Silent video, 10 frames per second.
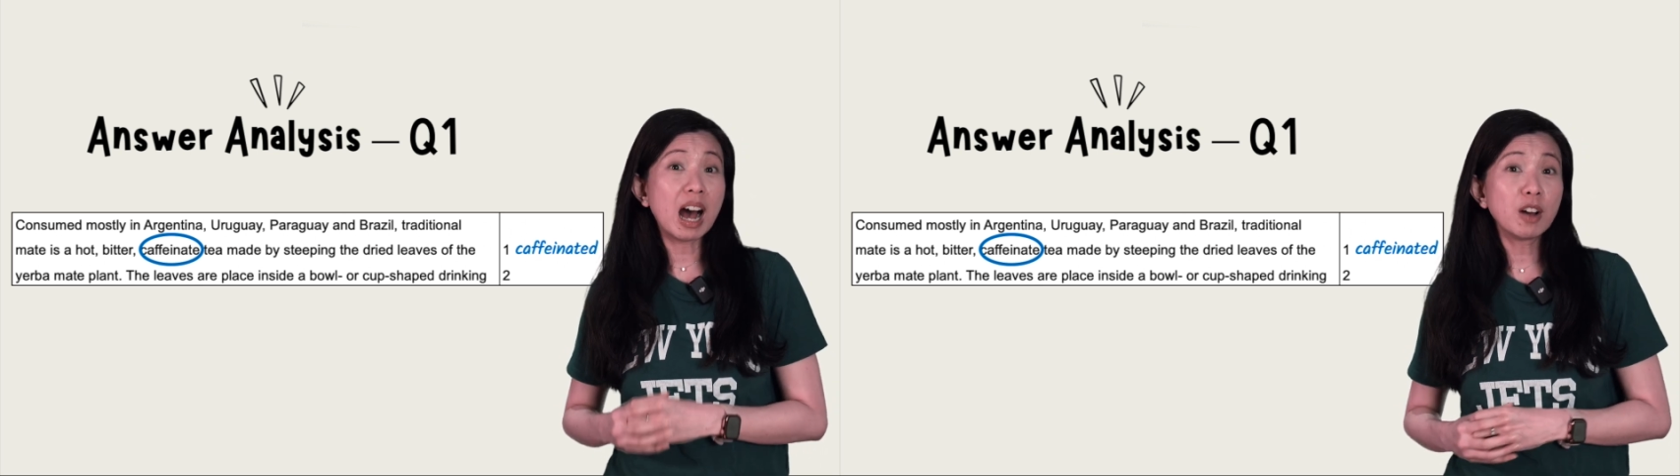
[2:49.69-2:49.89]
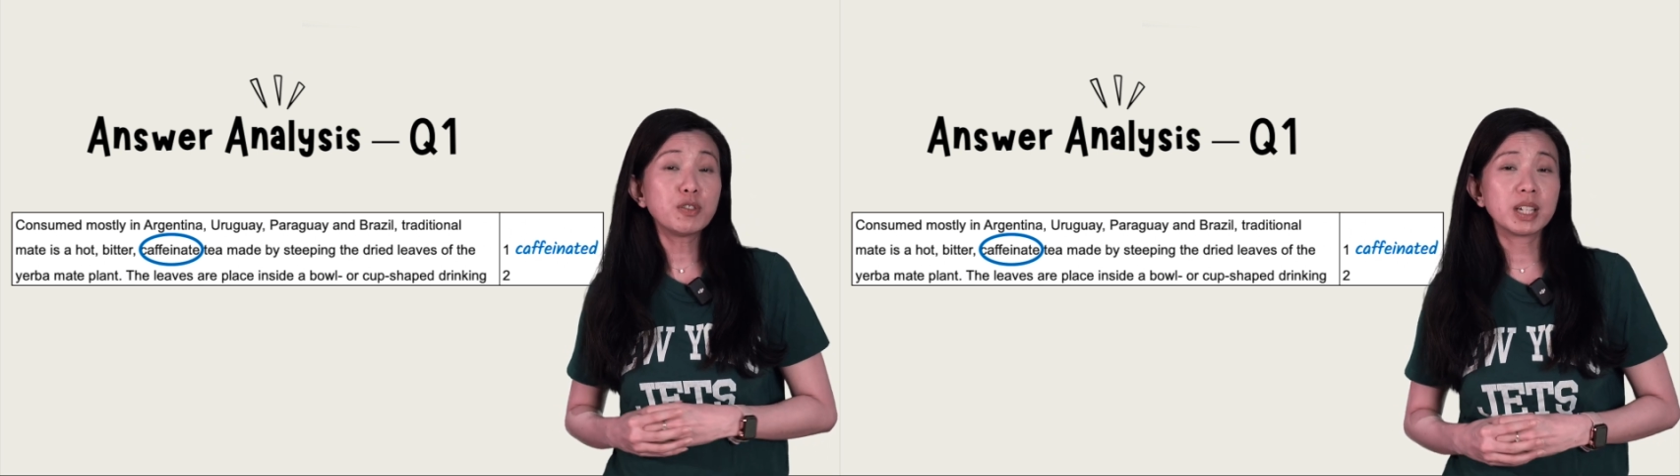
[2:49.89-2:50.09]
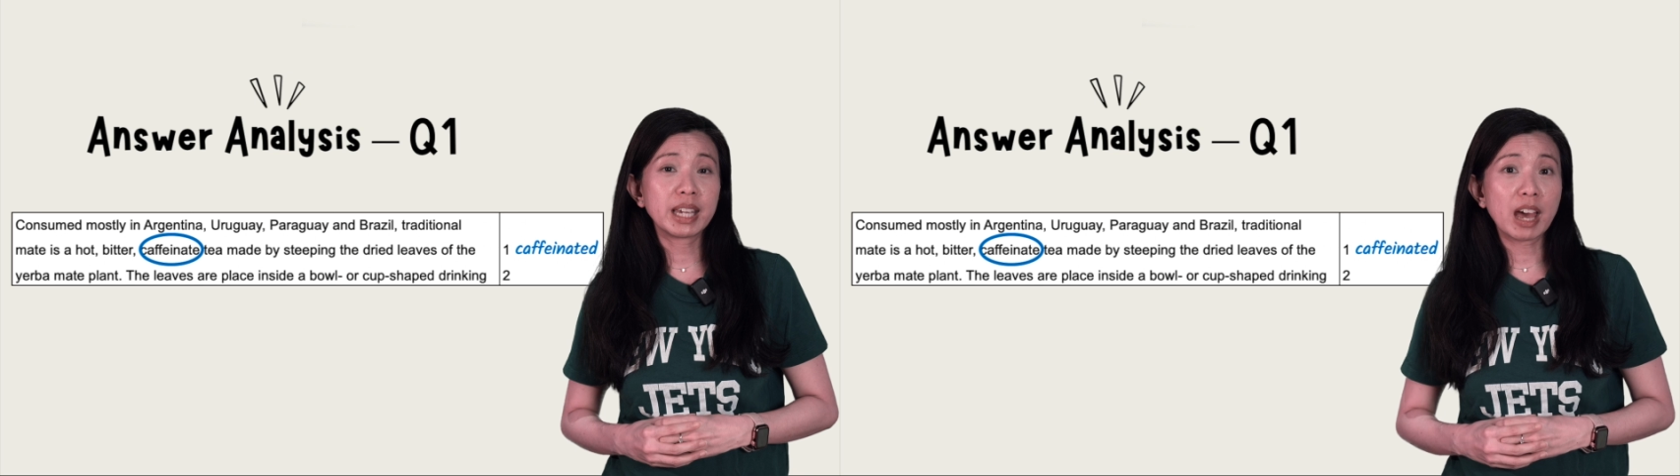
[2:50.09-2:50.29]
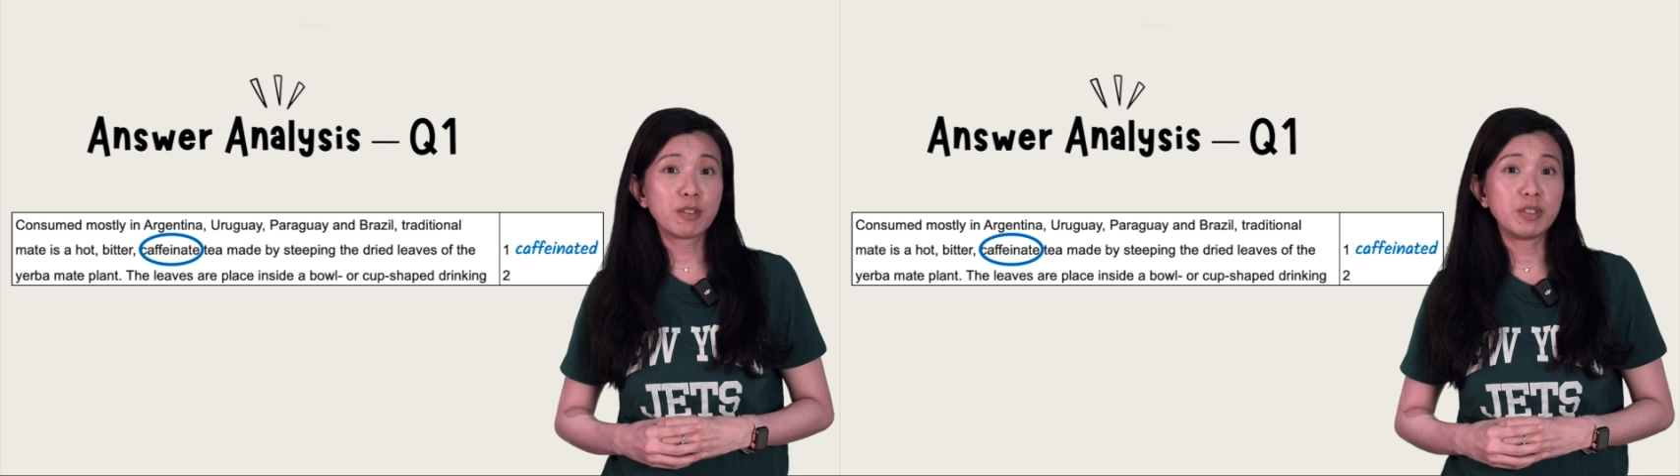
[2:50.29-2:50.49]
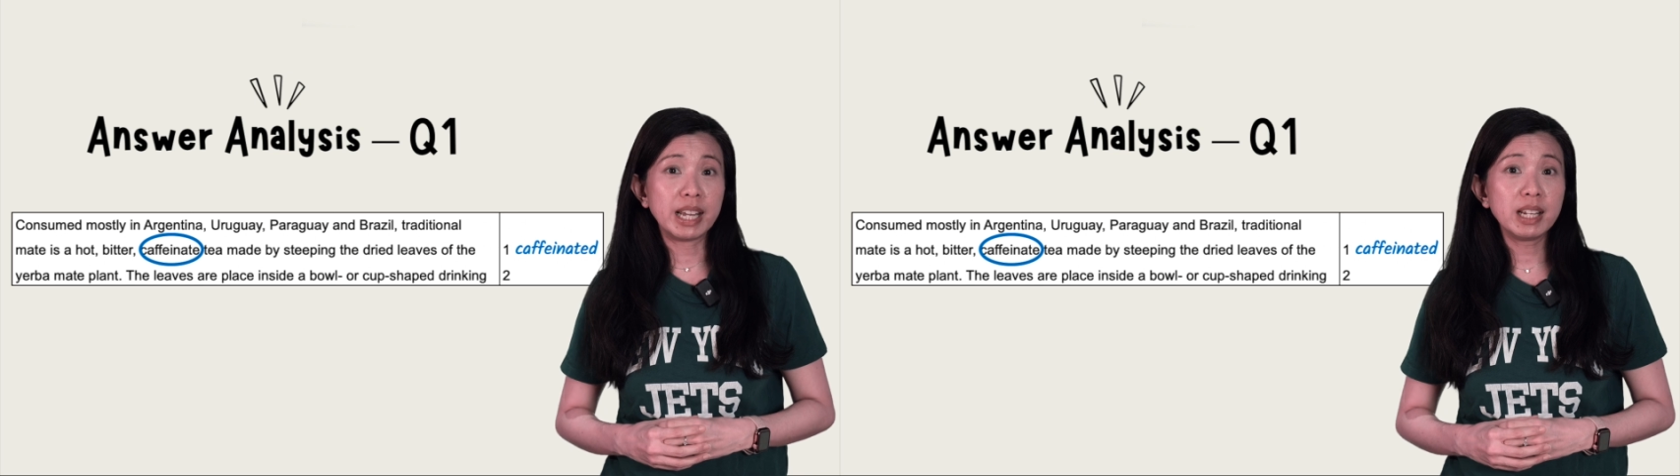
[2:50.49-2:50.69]
after
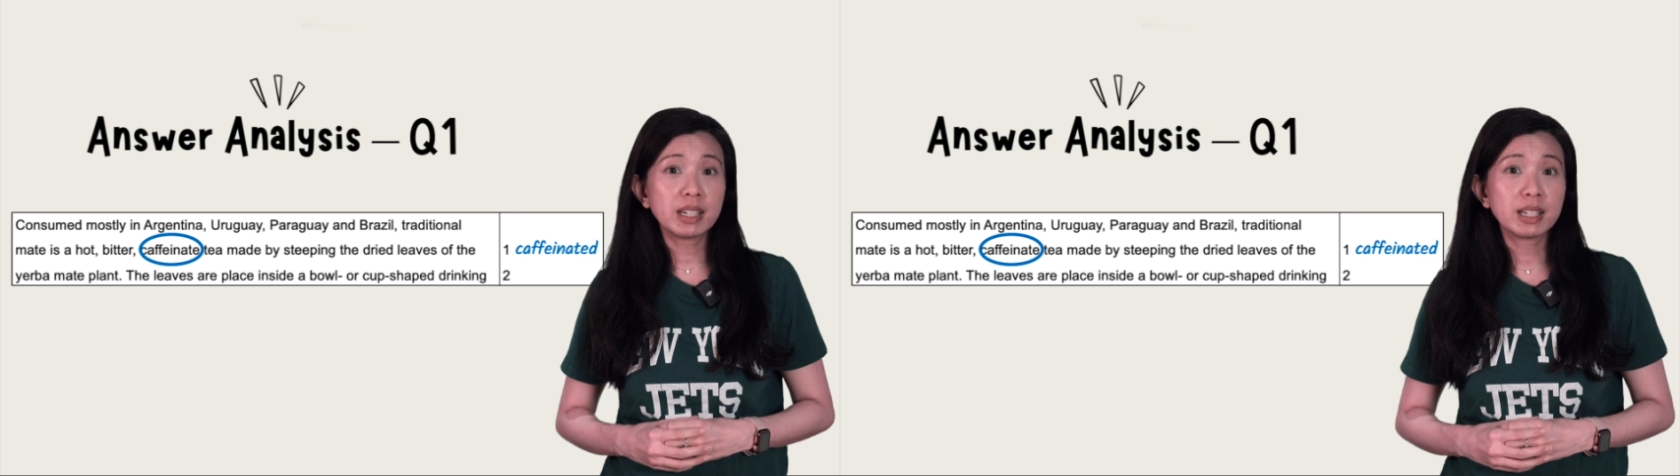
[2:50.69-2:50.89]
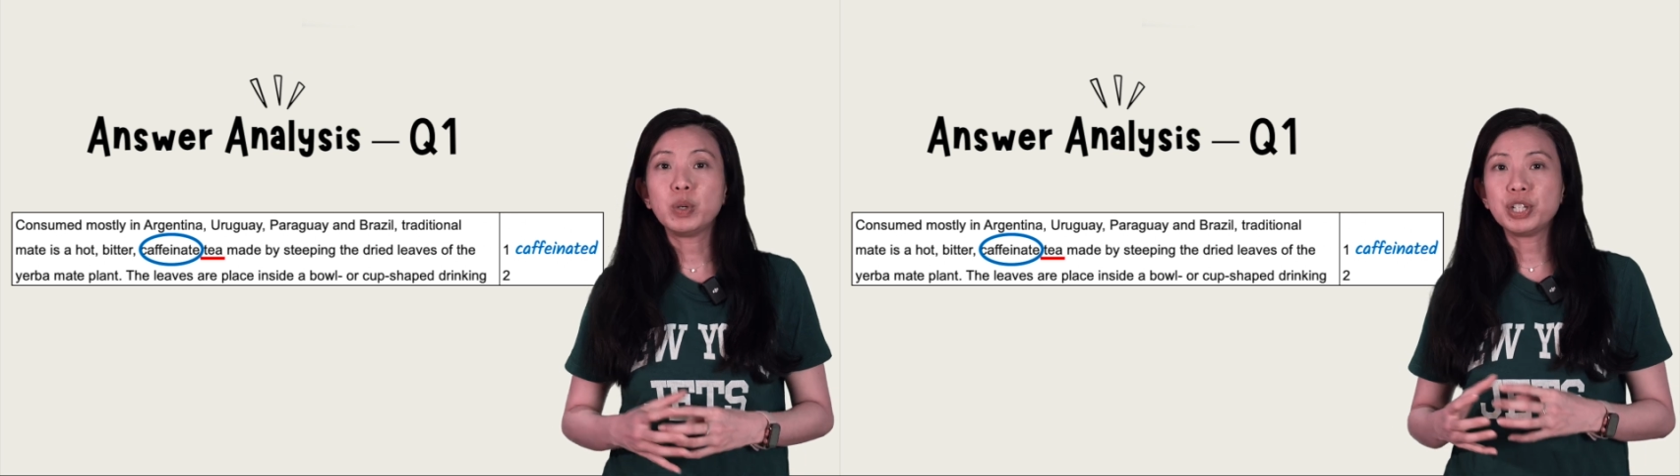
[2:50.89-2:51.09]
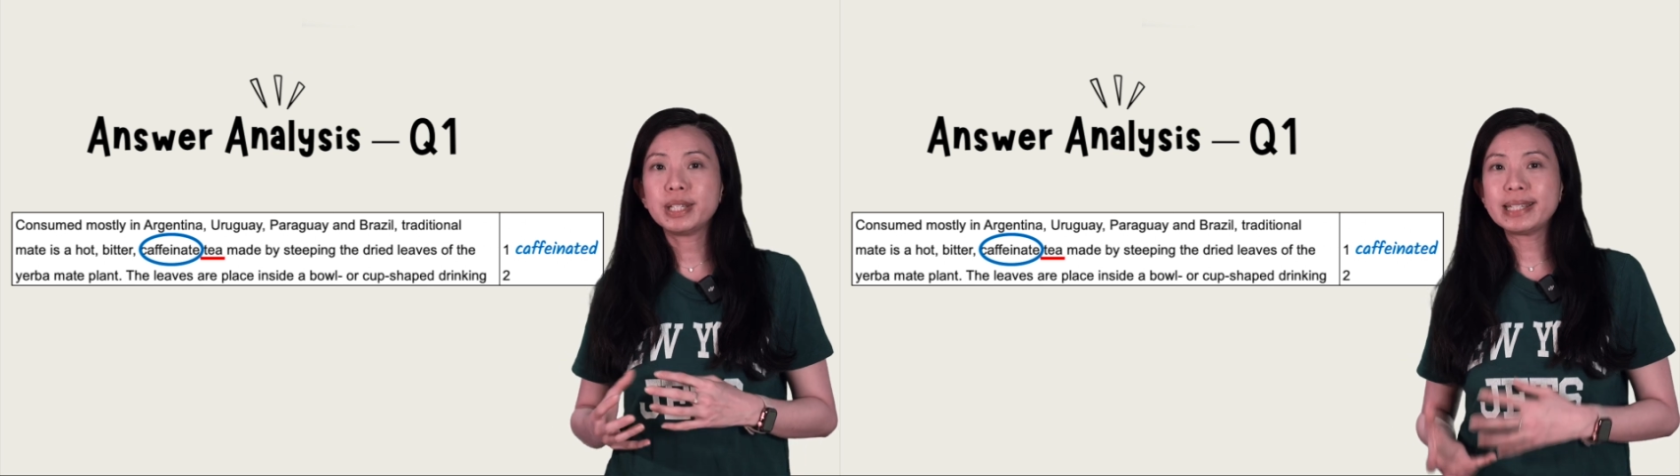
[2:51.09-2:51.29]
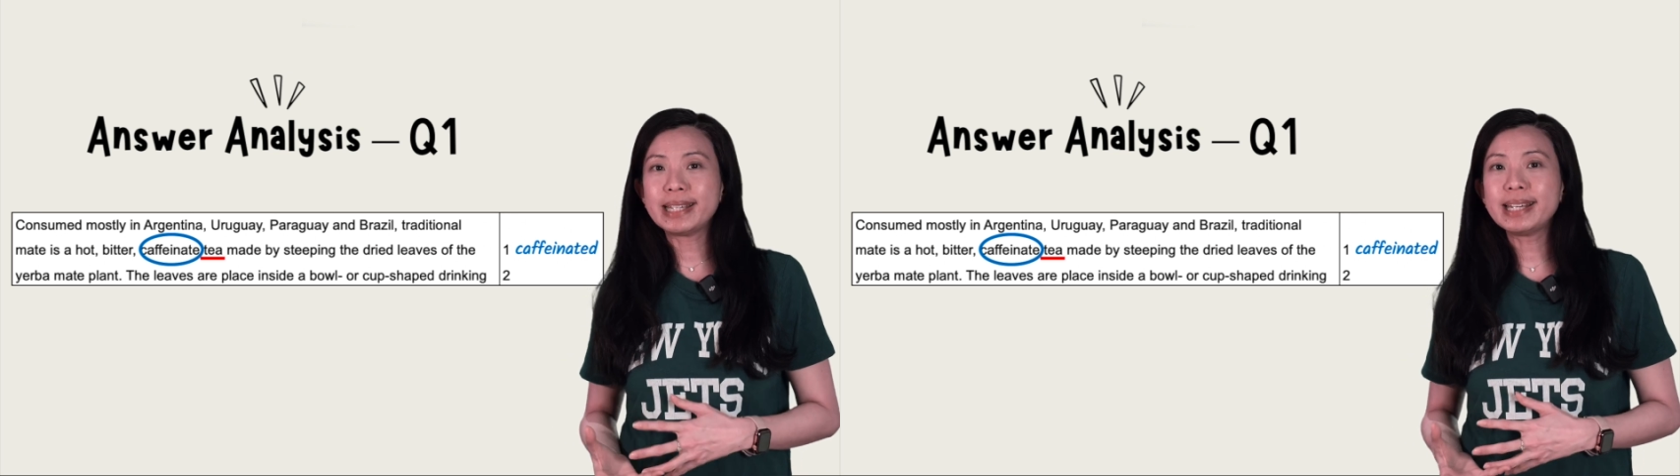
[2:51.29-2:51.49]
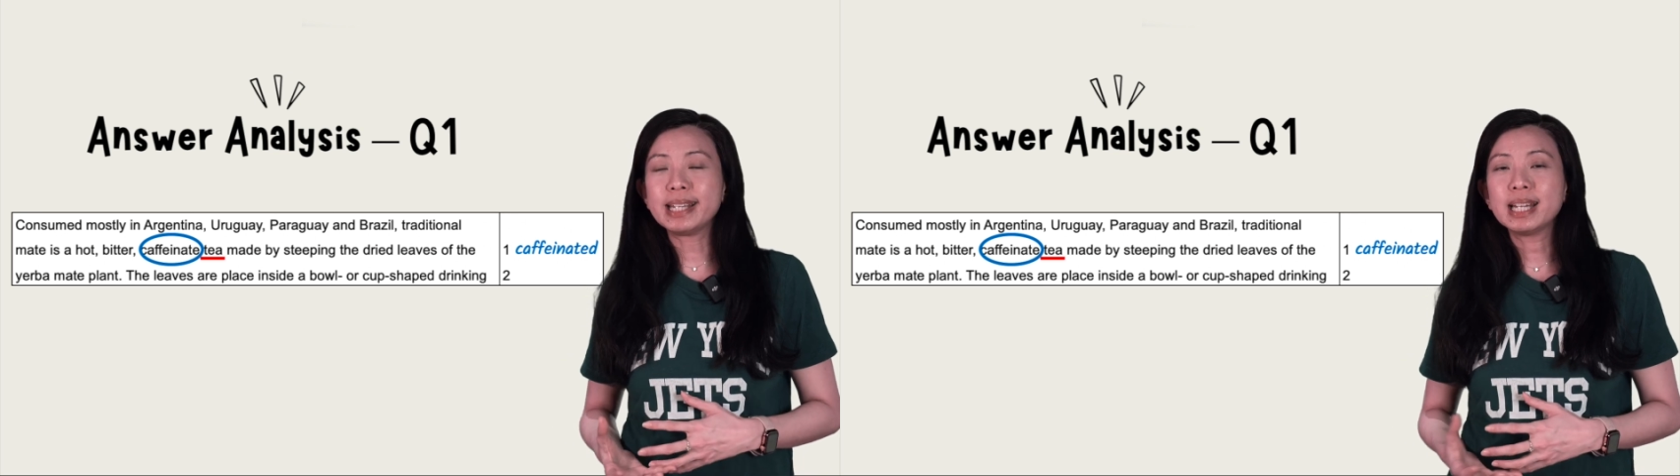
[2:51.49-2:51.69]
caffeinate, which is
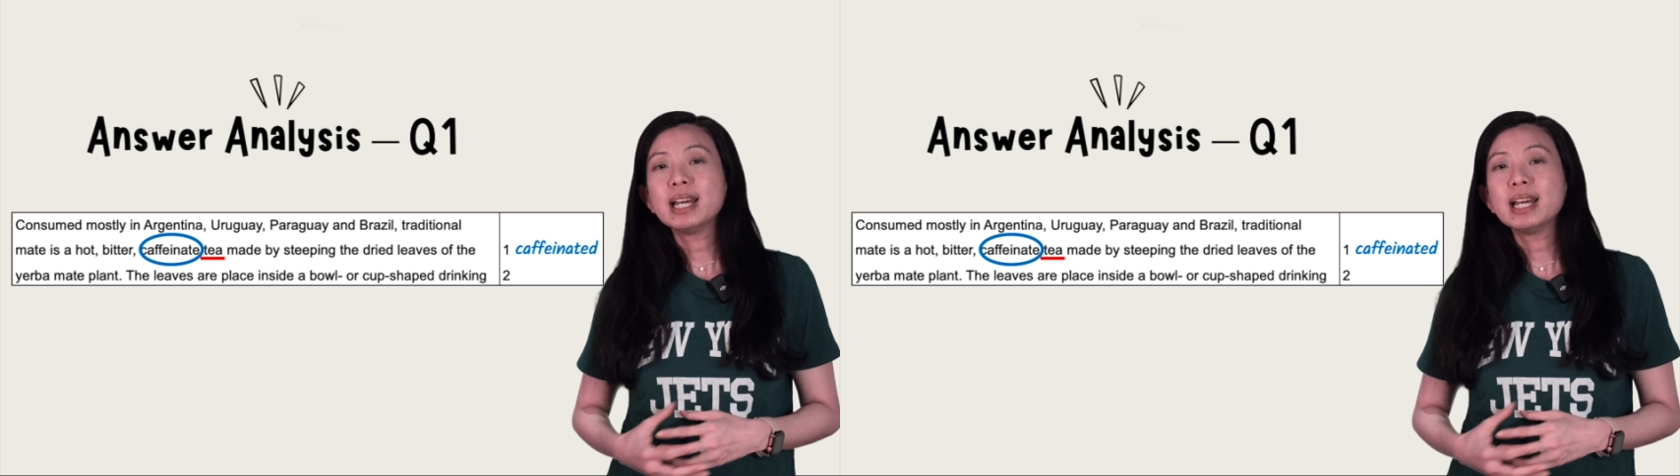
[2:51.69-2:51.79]
tea.